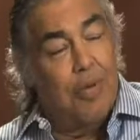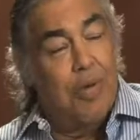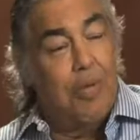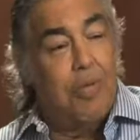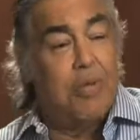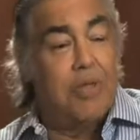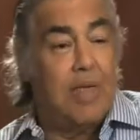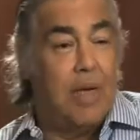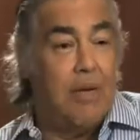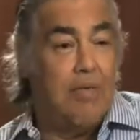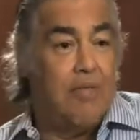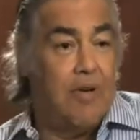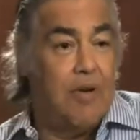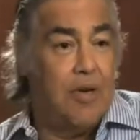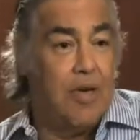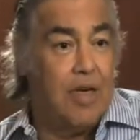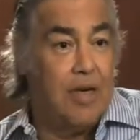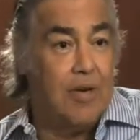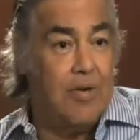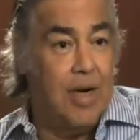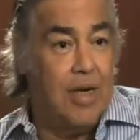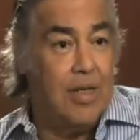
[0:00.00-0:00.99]
People say I'm
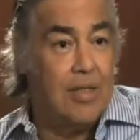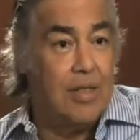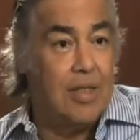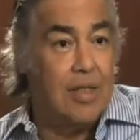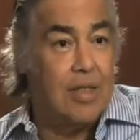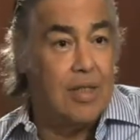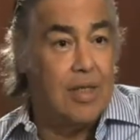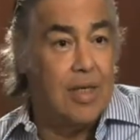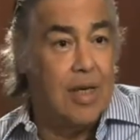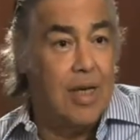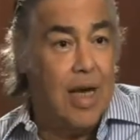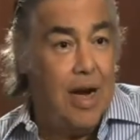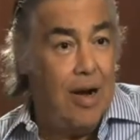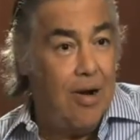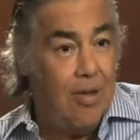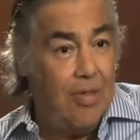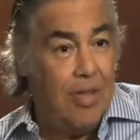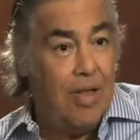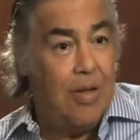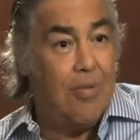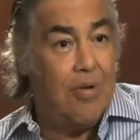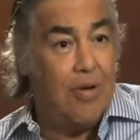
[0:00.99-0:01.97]
very courageous.
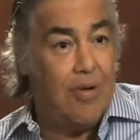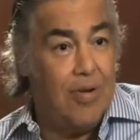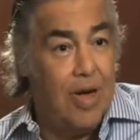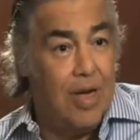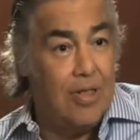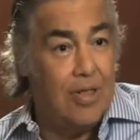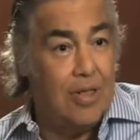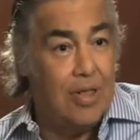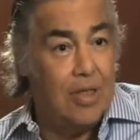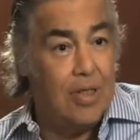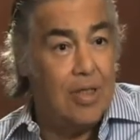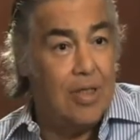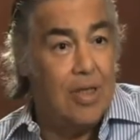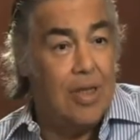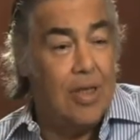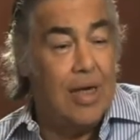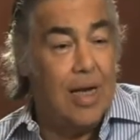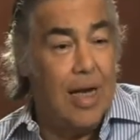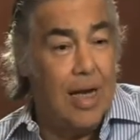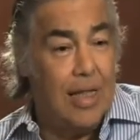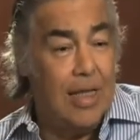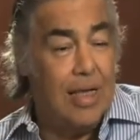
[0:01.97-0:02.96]
I don't think I'm courageous.
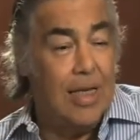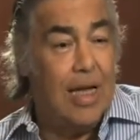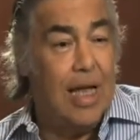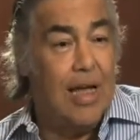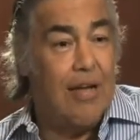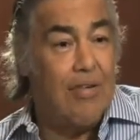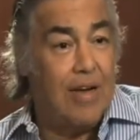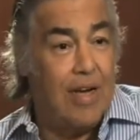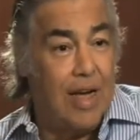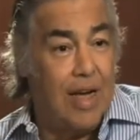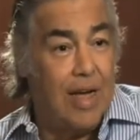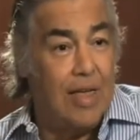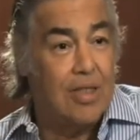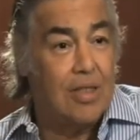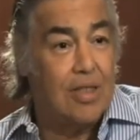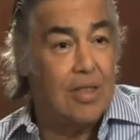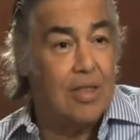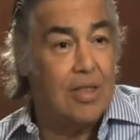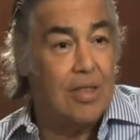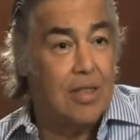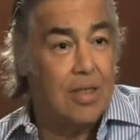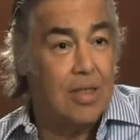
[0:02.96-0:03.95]
I think I have a
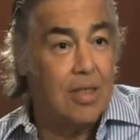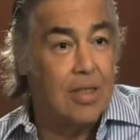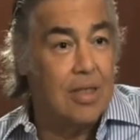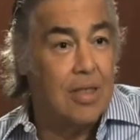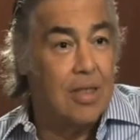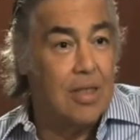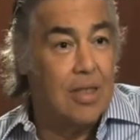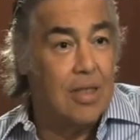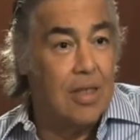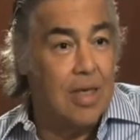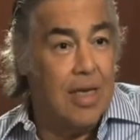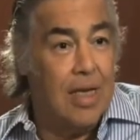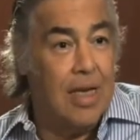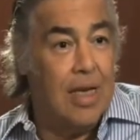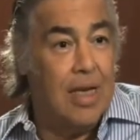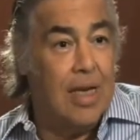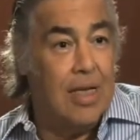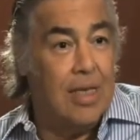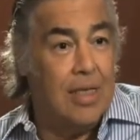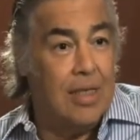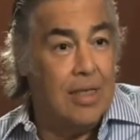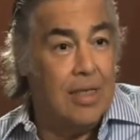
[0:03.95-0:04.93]
conscience.
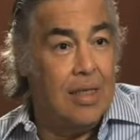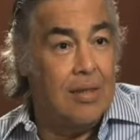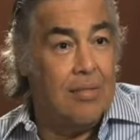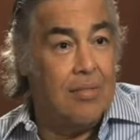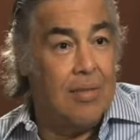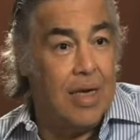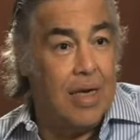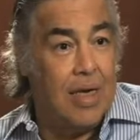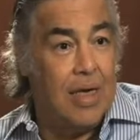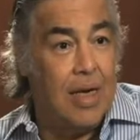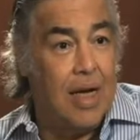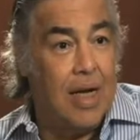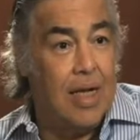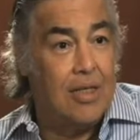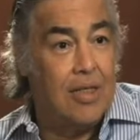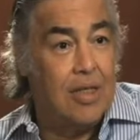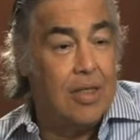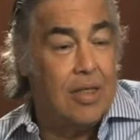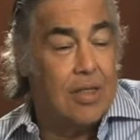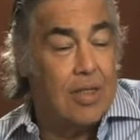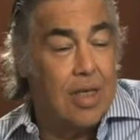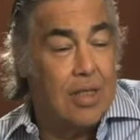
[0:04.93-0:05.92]
And my
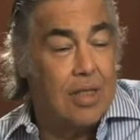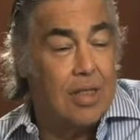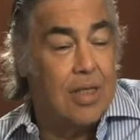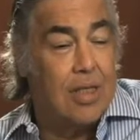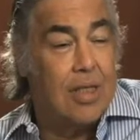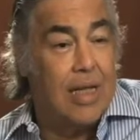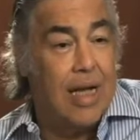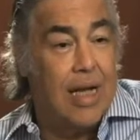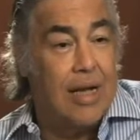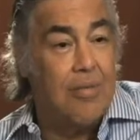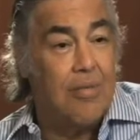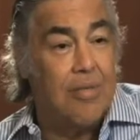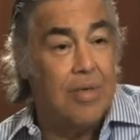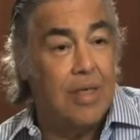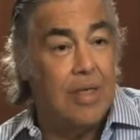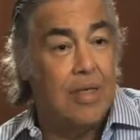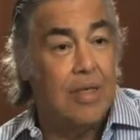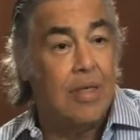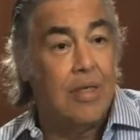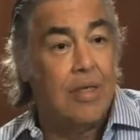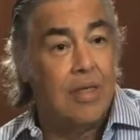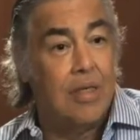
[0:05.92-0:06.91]
conscience doesn't allow
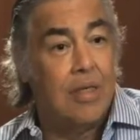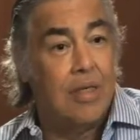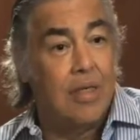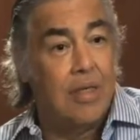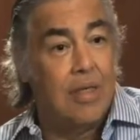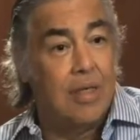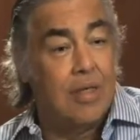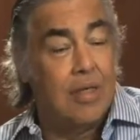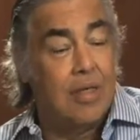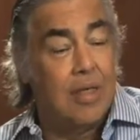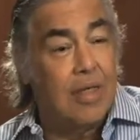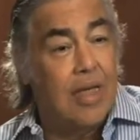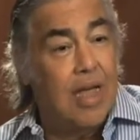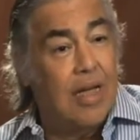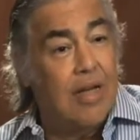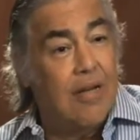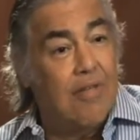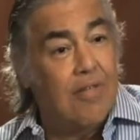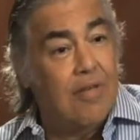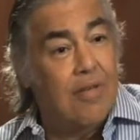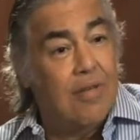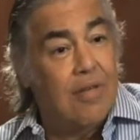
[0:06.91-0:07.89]
me
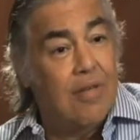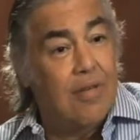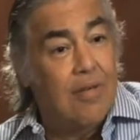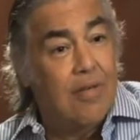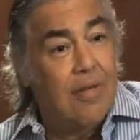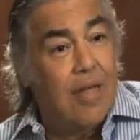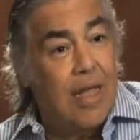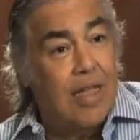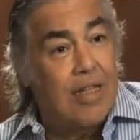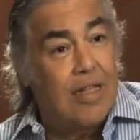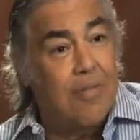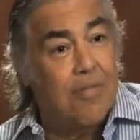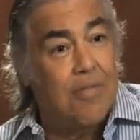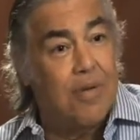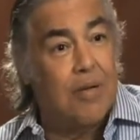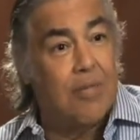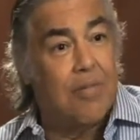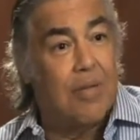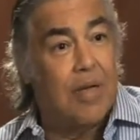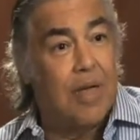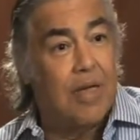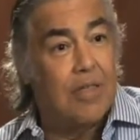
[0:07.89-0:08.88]
to do that to
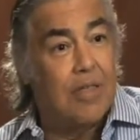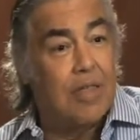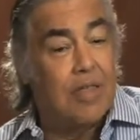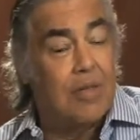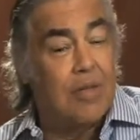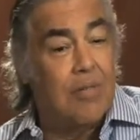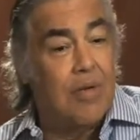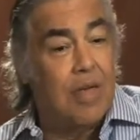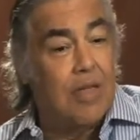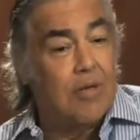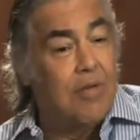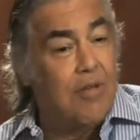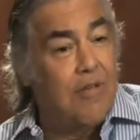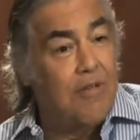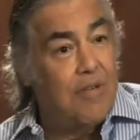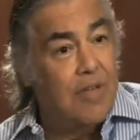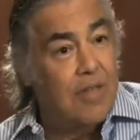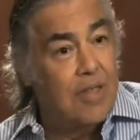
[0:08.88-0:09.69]
people. It makes me